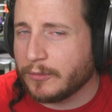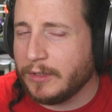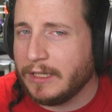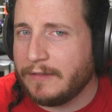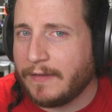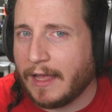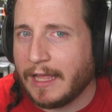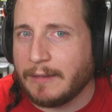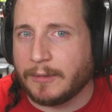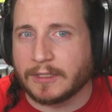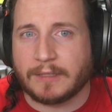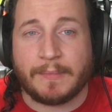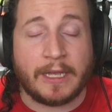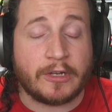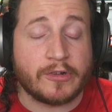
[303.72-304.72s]
really valuable
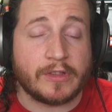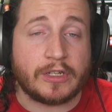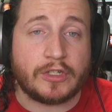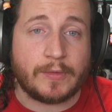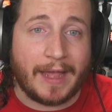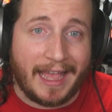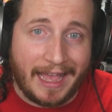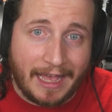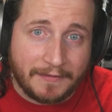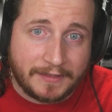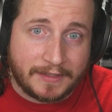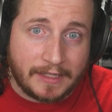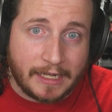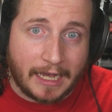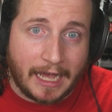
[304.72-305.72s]
to make sure that you have
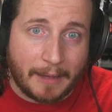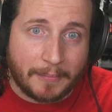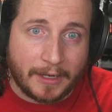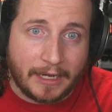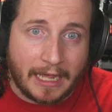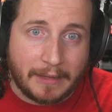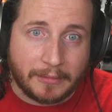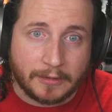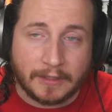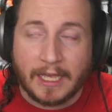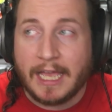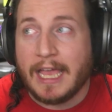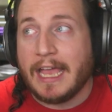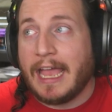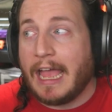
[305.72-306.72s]
Z-Hop enabled
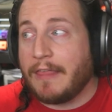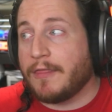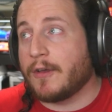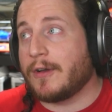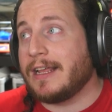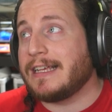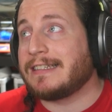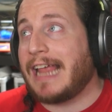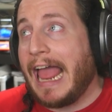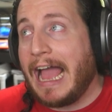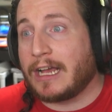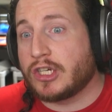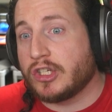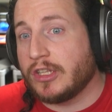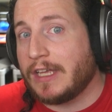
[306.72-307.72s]
and there is
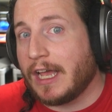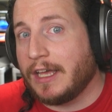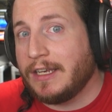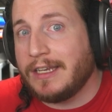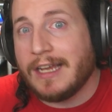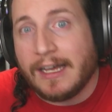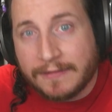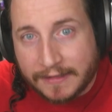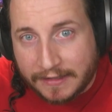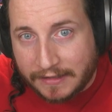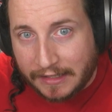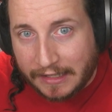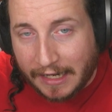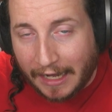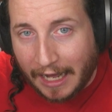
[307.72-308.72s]
actually enough
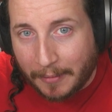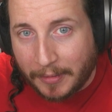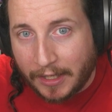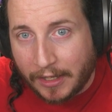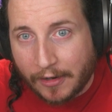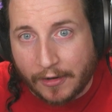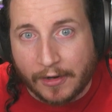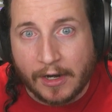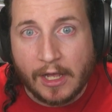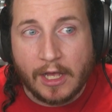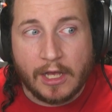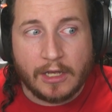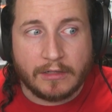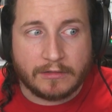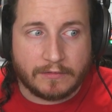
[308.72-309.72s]
Z-Hop here
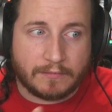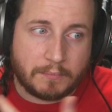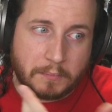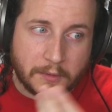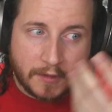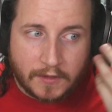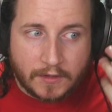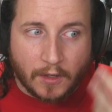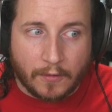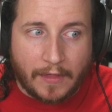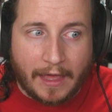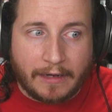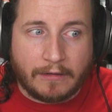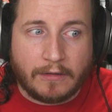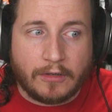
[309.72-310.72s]
so
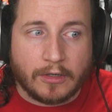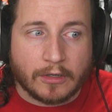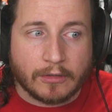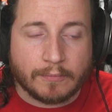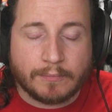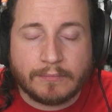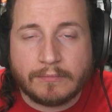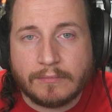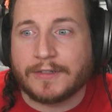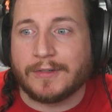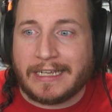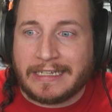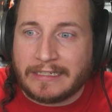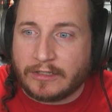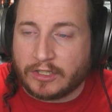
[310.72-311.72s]
that your
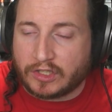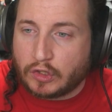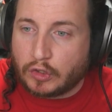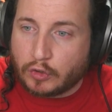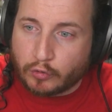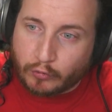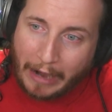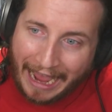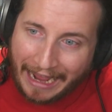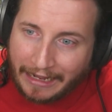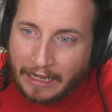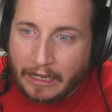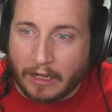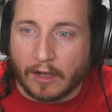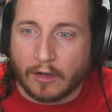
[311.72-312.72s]
nozzle isn't just
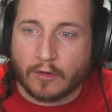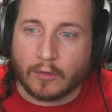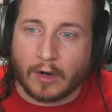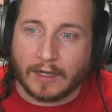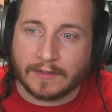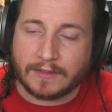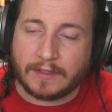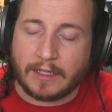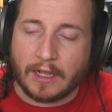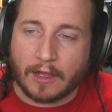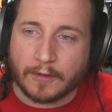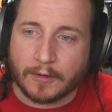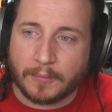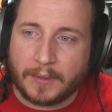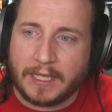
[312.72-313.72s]
dragging across the
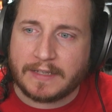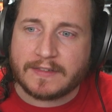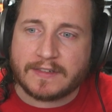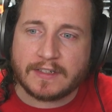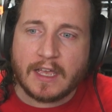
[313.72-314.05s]
other piece.